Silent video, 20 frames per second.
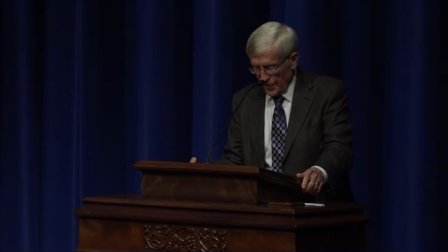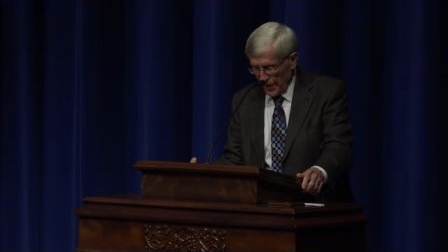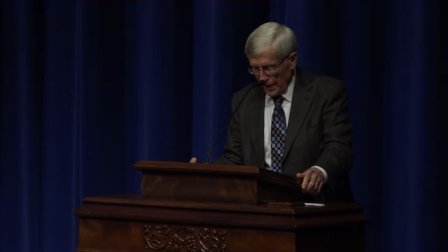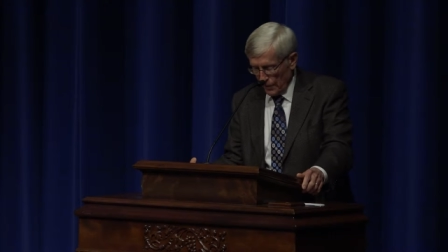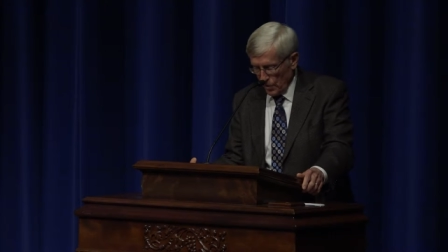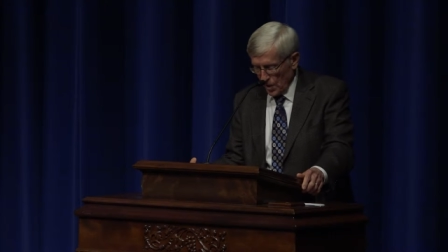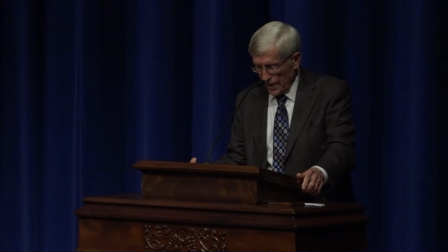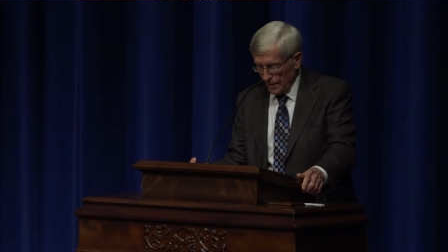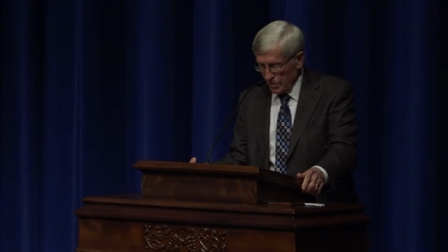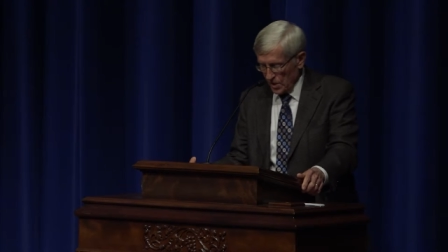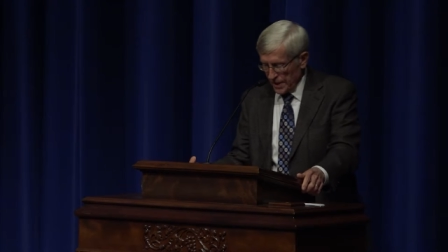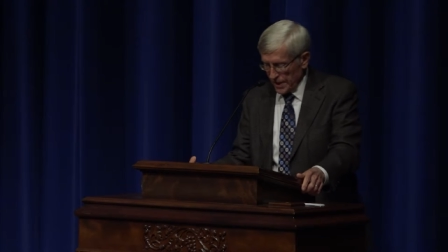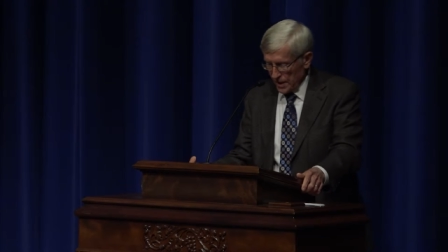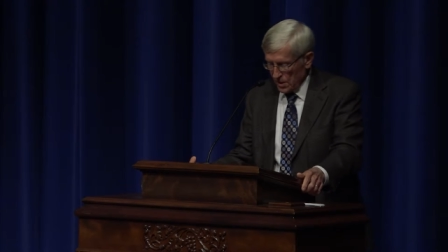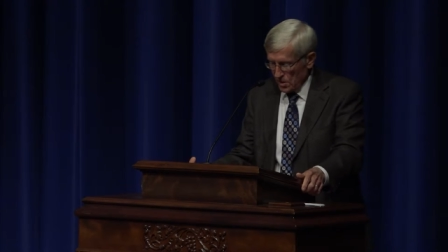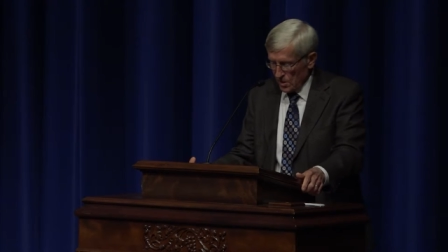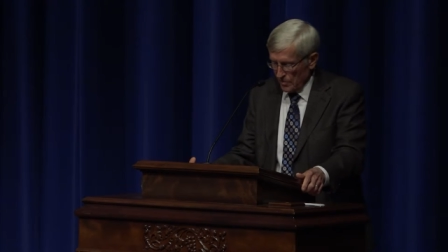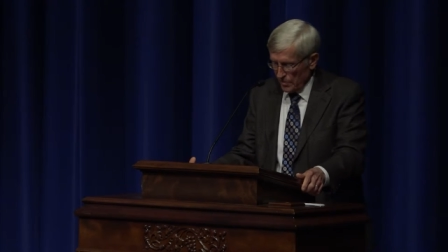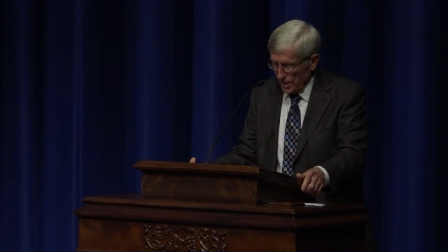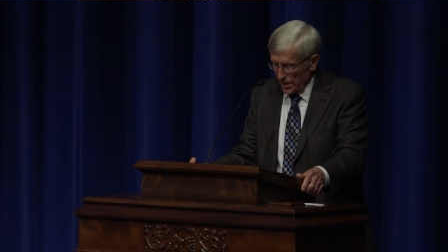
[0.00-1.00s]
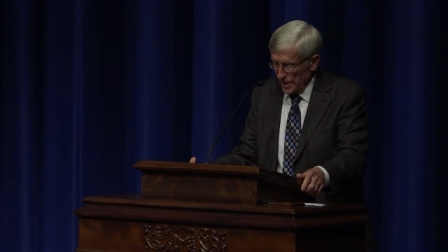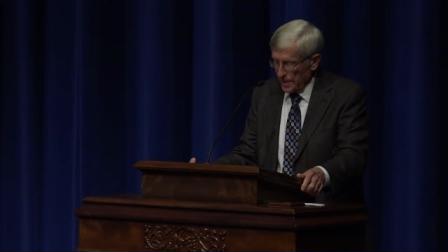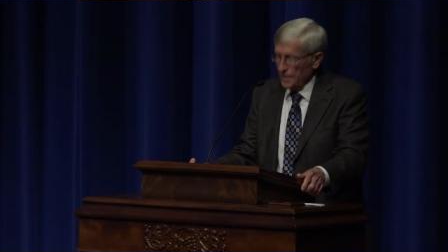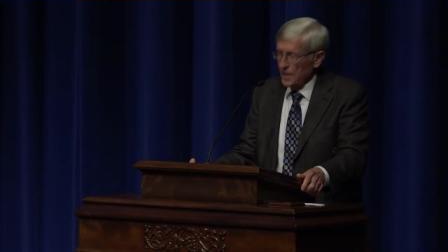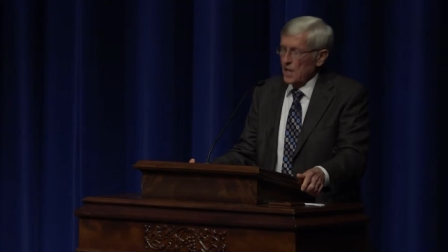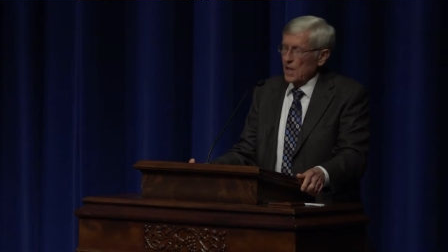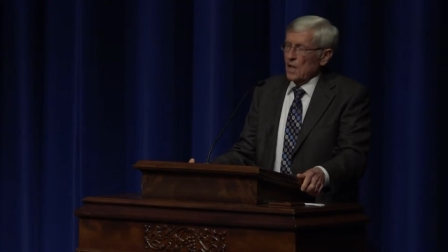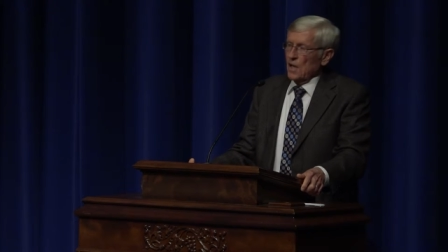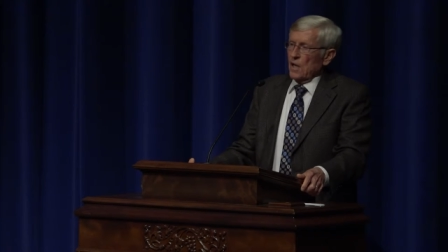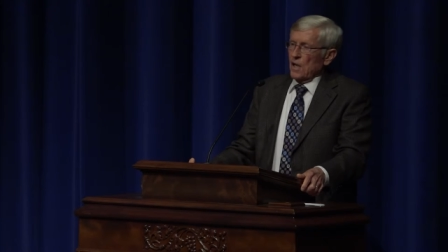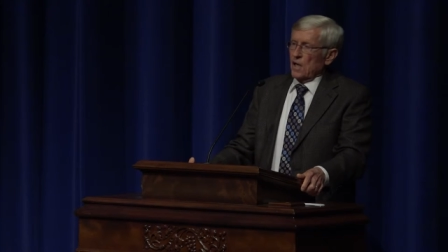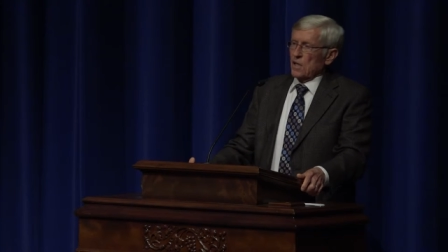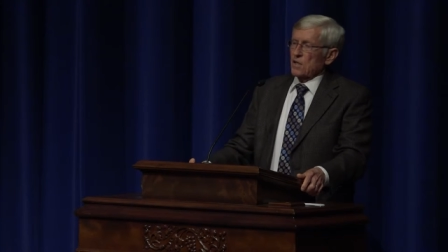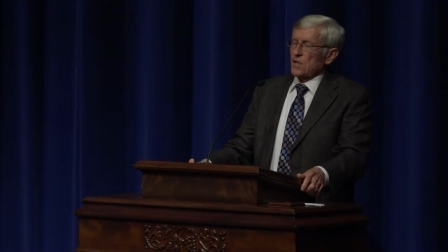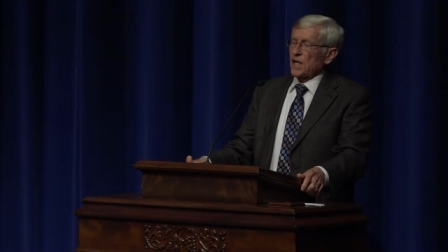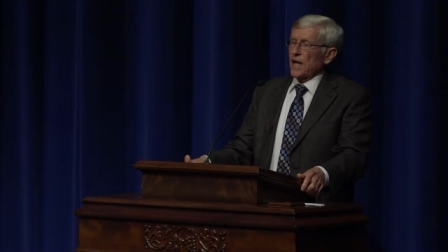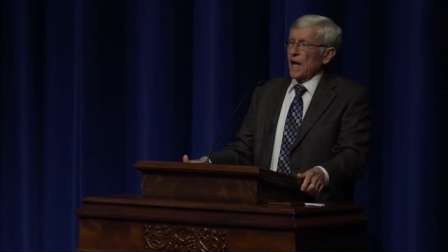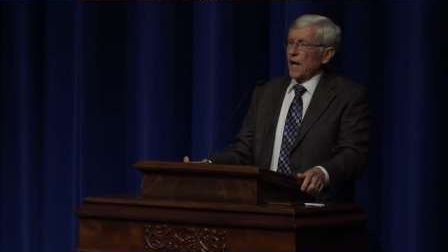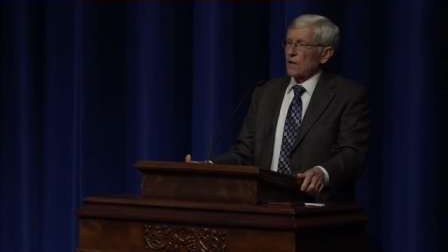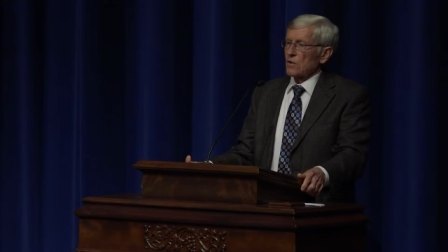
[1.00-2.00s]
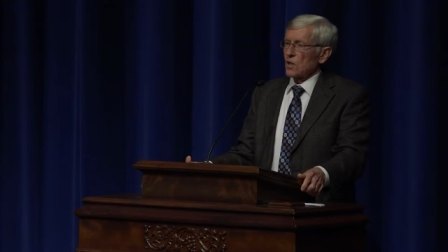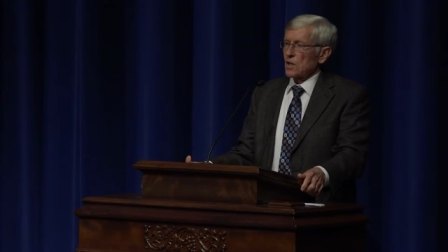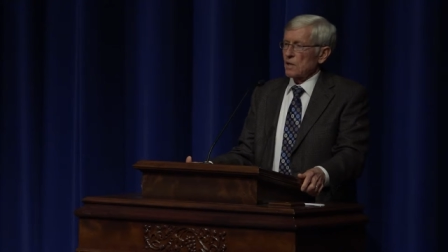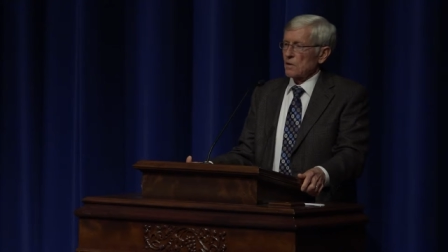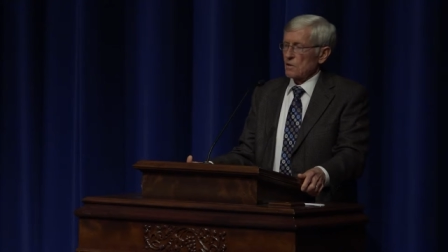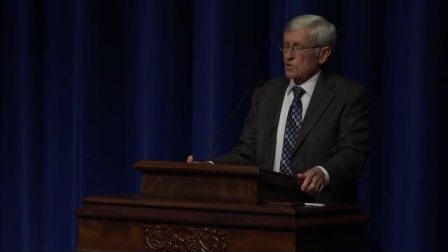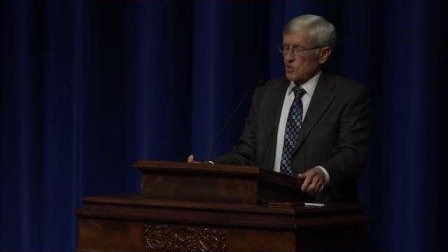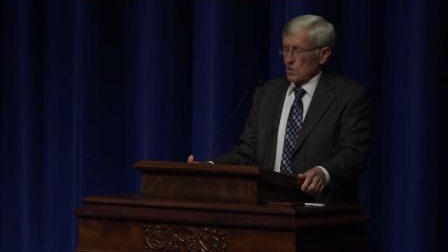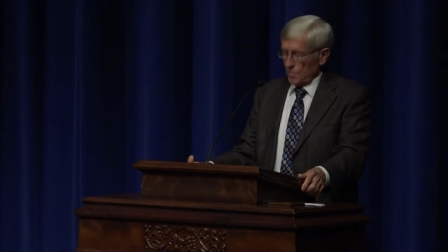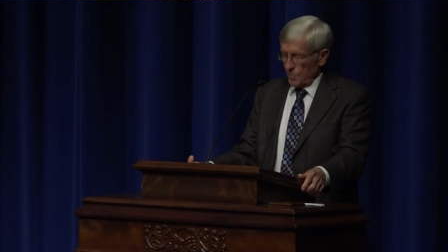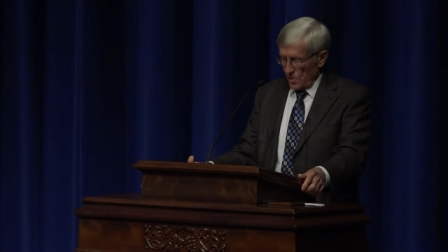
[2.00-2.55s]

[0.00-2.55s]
They were able to get the money under the Agriculture